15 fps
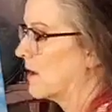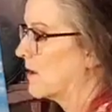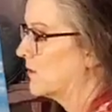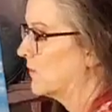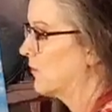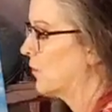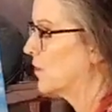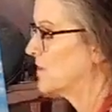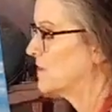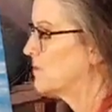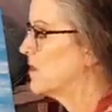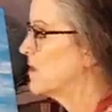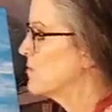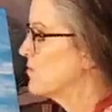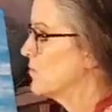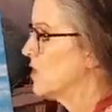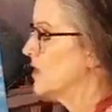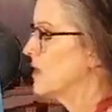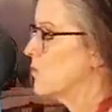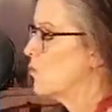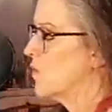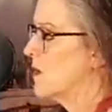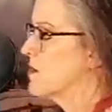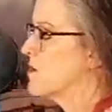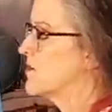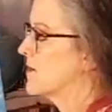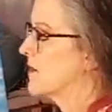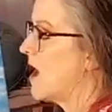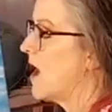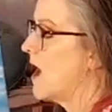So it's been a really
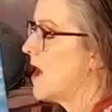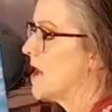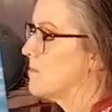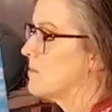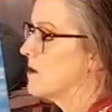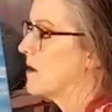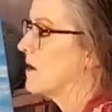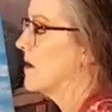weird time